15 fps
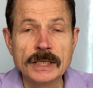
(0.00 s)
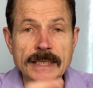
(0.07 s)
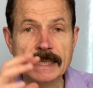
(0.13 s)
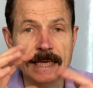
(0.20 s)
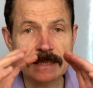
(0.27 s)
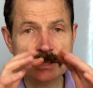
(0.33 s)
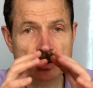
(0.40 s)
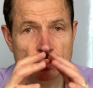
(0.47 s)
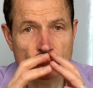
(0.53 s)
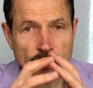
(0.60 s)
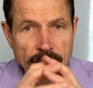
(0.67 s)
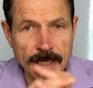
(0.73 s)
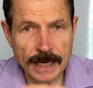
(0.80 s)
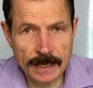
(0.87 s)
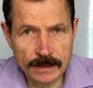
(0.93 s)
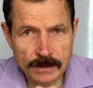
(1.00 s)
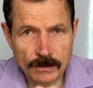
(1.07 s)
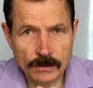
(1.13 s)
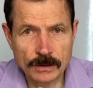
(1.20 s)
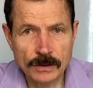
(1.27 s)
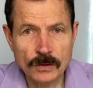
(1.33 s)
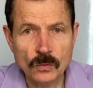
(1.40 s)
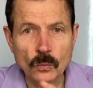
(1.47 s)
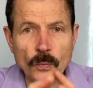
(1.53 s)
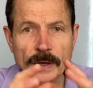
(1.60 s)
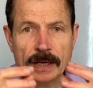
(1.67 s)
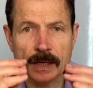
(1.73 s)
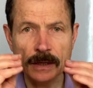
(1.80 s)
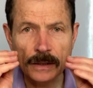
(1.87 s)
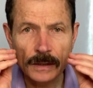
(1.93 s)
Yes, together we
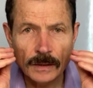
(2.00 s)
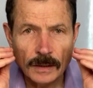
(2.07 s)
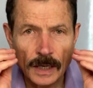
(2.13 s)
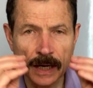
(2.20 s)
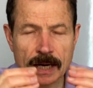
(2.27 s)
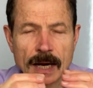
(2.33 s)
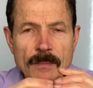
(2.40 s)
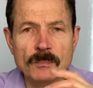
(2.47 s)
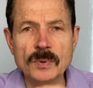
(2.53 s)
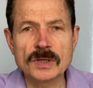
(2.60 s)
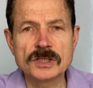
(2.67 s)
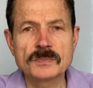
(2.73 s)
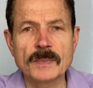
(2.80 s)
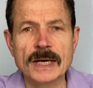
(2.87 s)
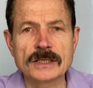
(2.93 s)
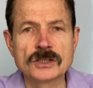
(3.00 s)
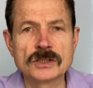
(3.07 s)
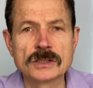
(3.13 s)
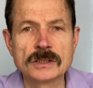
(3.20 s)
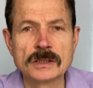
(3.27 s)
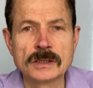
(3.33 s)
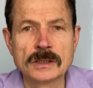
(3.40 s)
can accomplish much.